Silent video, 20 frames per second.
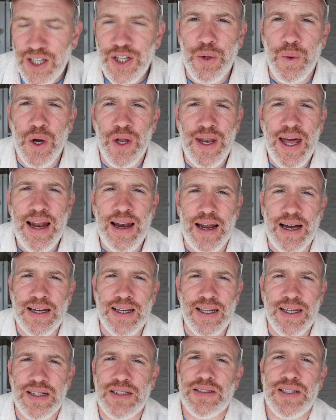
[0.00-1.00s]
you weren't that
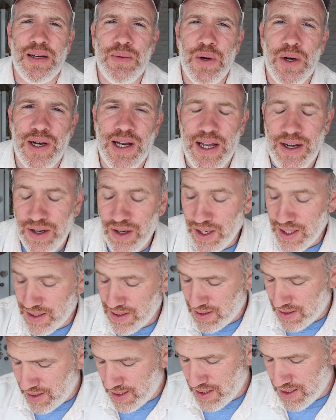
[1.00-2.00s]
lucky because they weren't that
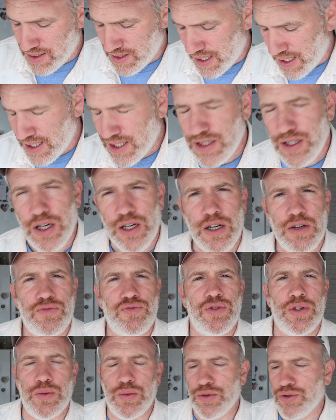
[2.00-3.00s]
nice. This tastes like a
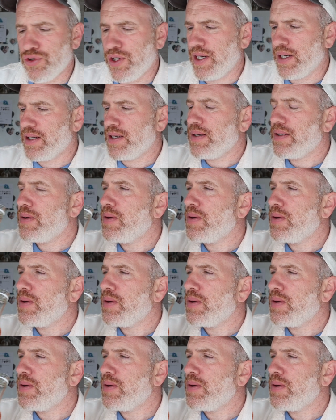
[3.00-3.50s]
real drink.